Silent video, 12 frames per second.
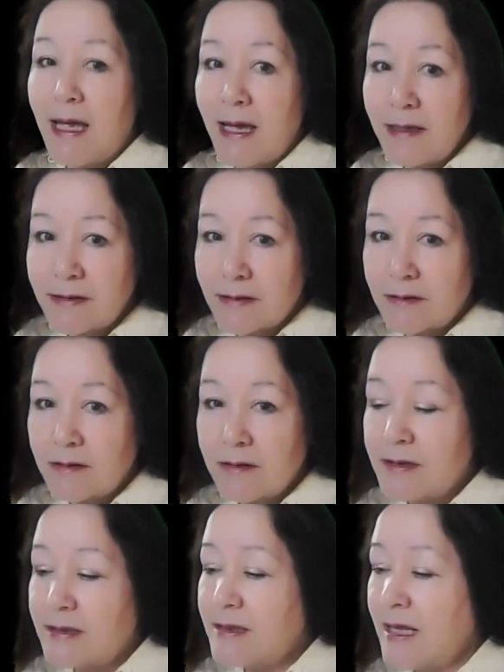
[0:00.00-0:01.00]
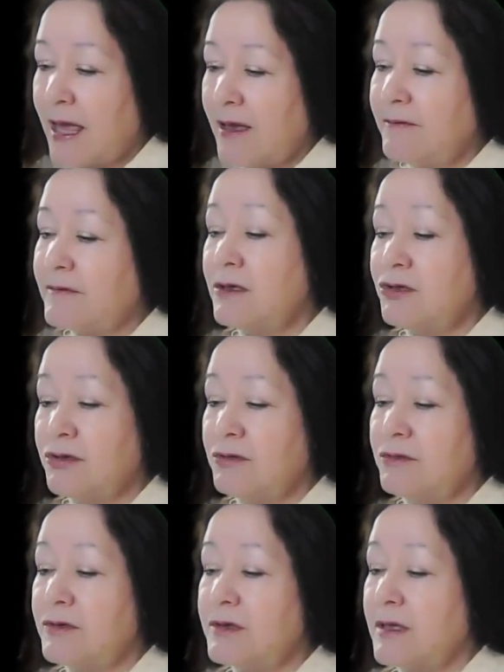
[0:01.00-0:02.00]
Esther saved the
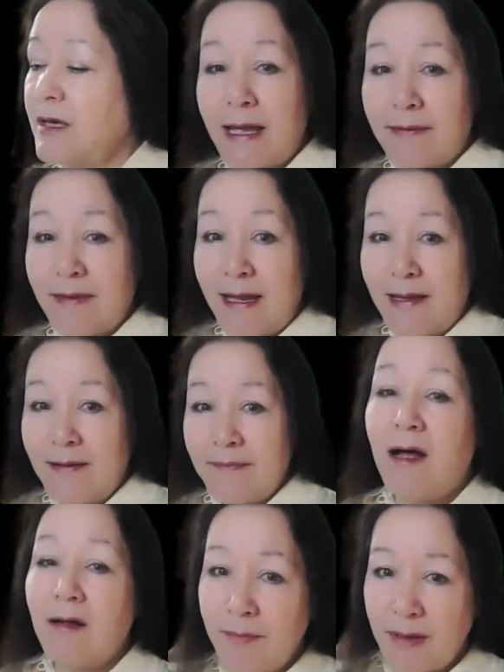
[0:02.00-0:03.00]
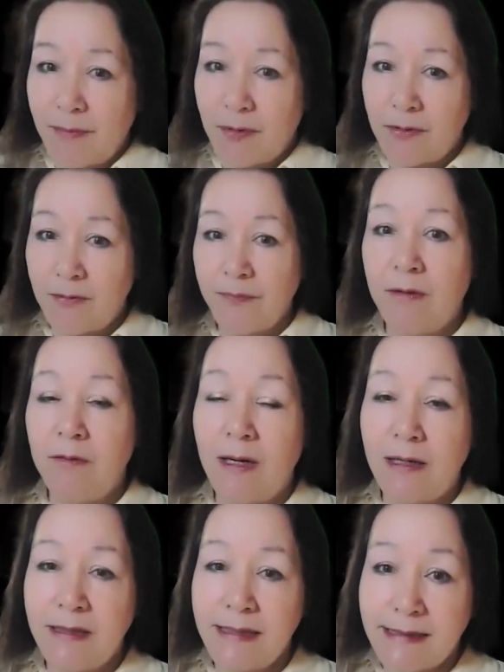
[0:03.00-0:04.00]
Jews that day. All people who
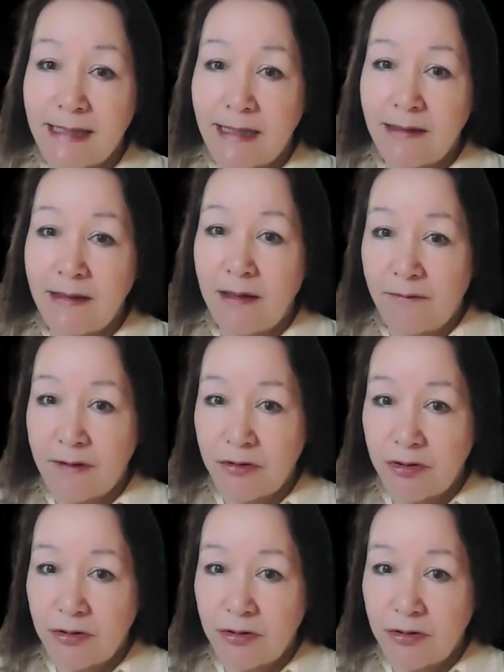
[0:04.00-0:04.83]
are descendants of the